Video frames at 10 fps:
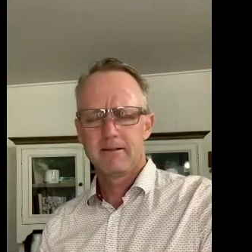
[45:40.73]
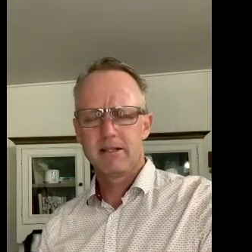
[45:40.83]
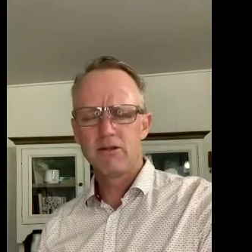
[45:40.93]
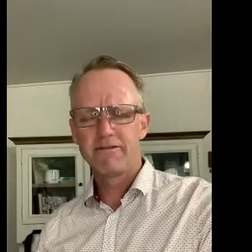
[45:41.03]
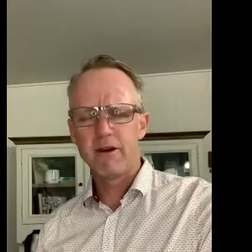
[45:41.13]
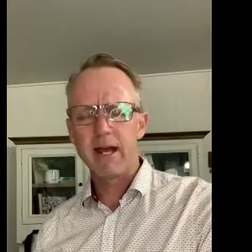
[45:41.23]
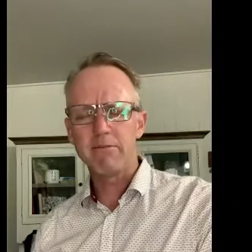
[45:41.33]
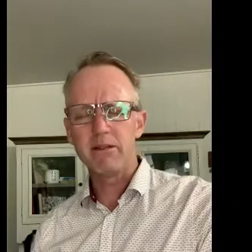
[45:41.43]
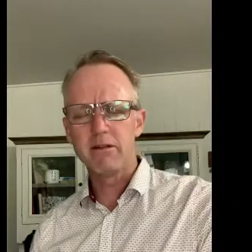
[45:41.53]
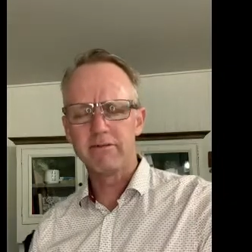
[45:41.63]
your
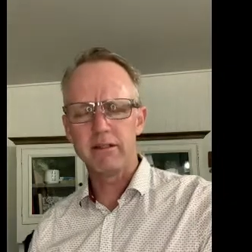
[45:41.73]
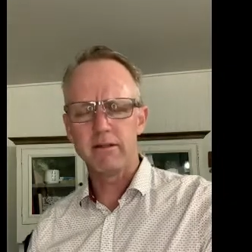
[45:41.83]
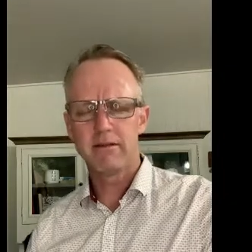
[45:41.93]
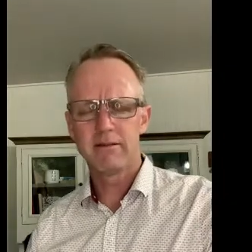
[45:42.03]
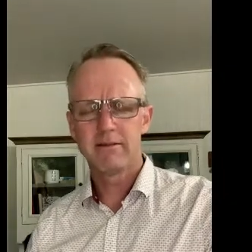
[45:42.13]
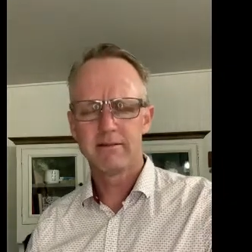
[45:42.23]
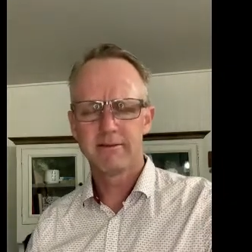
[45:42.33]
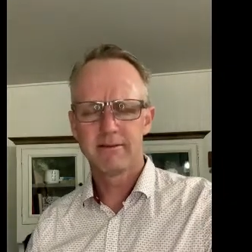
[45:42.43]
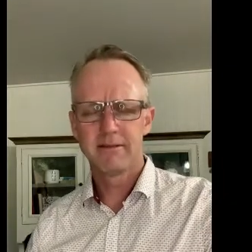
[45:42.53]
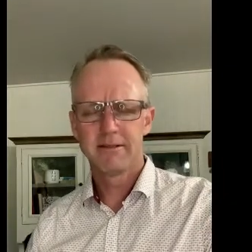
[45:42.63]
frame and your view,
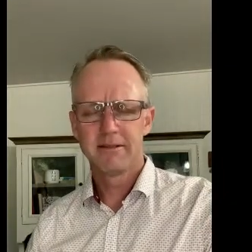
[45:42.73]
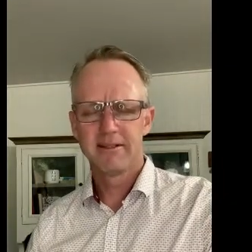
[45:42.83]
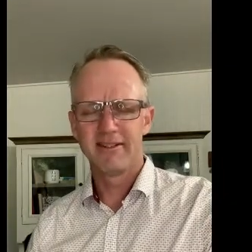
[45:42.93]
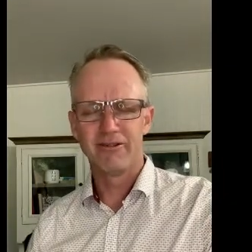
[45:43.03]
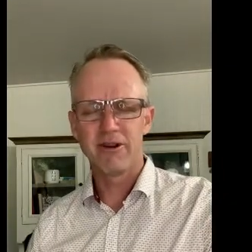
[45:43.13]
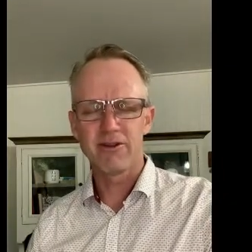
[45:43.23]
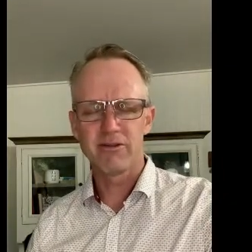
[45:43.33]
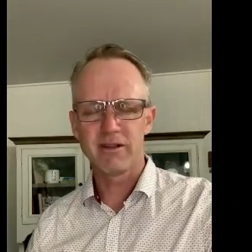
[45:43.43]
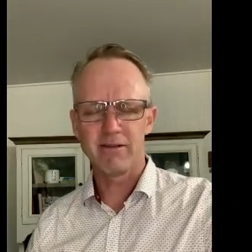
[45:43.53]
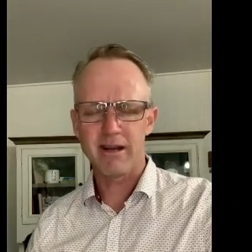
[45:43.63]
and your notes
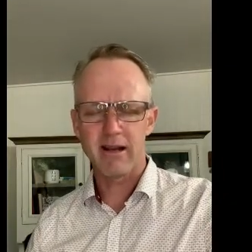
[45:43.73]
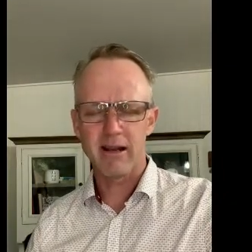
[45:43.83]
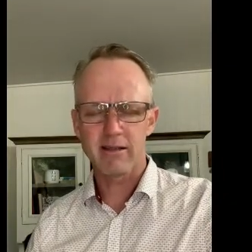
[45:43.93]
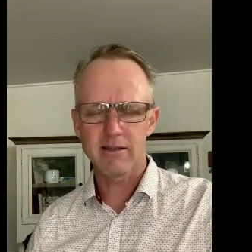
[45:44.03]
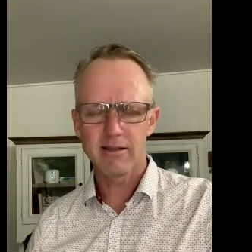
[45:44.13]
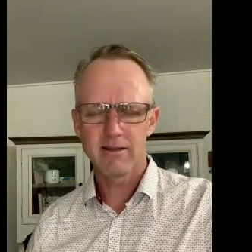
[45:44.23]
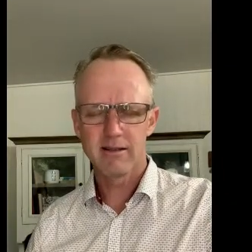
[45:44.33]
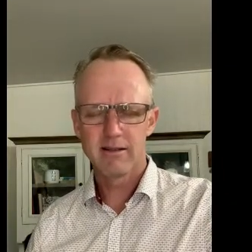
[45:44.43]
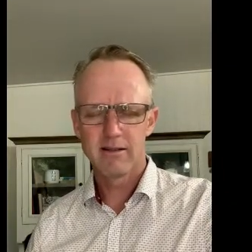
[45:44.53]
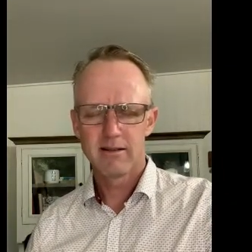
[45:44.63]
written about us
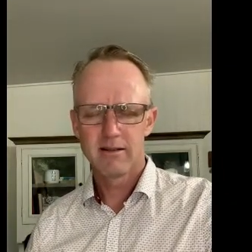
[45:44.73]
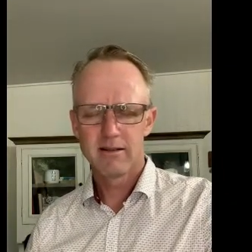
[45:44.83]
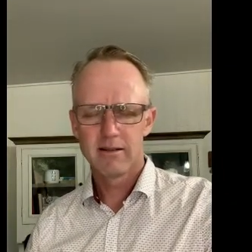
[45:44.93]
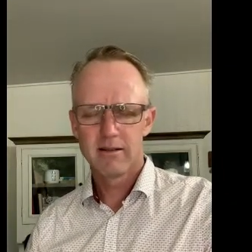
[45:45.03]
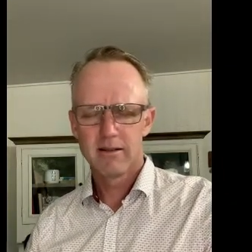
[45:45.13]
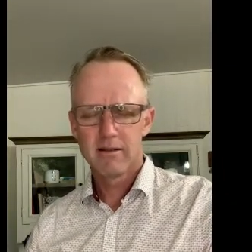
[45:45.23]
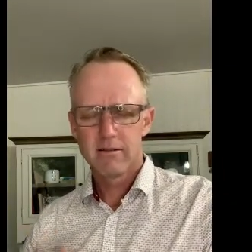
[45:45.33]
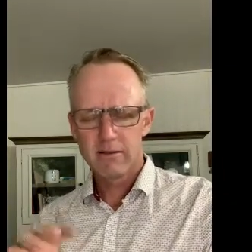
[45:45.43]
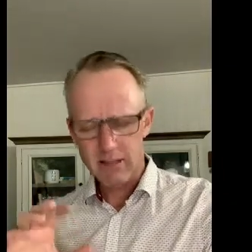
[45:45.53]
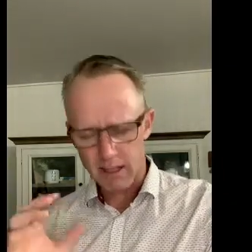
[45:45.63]

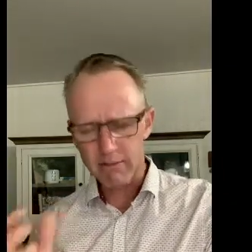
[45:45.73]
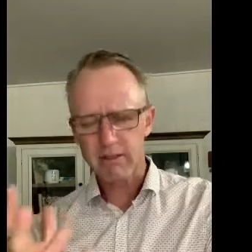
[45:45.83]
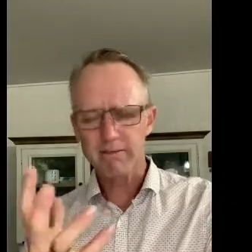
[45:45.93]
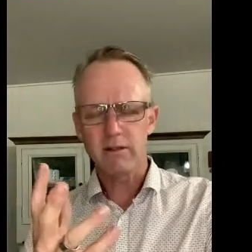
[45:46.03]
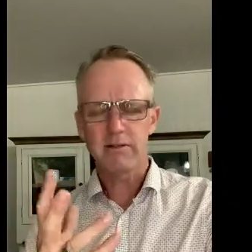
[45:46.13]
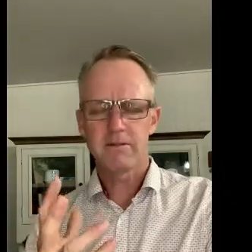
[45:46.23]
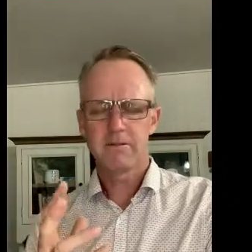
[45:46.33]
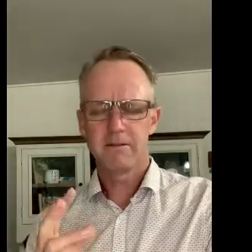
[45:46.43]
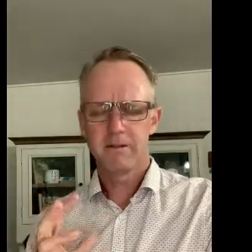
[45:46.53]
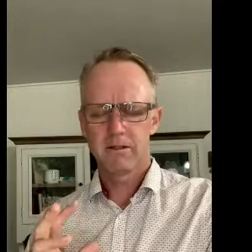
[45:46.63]
come into view.
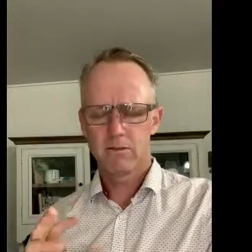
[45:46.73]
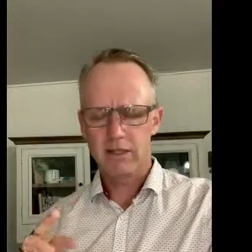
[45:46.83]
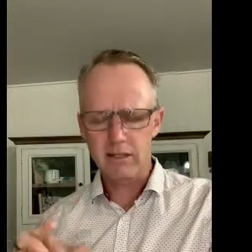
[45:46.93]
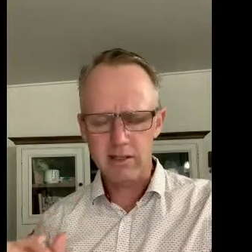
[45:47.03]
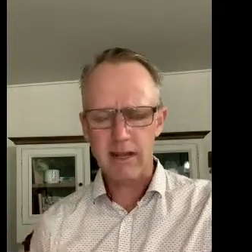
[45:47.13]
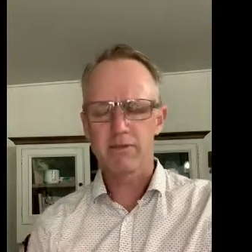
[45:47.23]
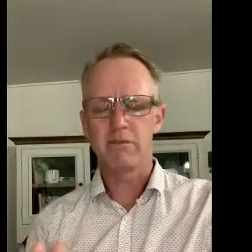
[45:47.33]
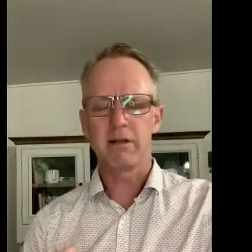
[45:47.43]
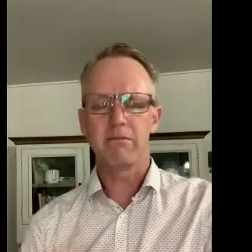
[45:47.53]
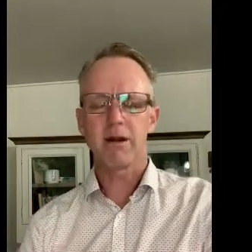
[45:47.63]
We accept
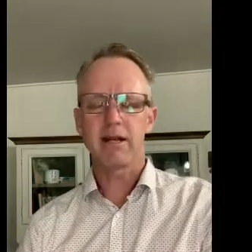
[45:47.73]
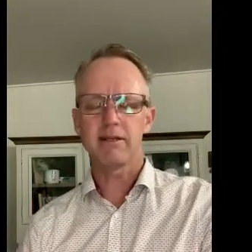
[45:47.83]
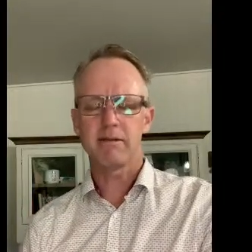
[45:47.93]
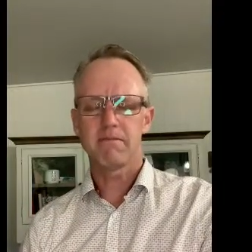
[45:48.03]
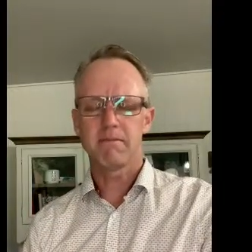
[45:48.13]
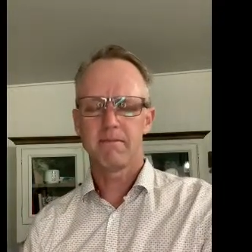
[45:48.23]
them and embrace them.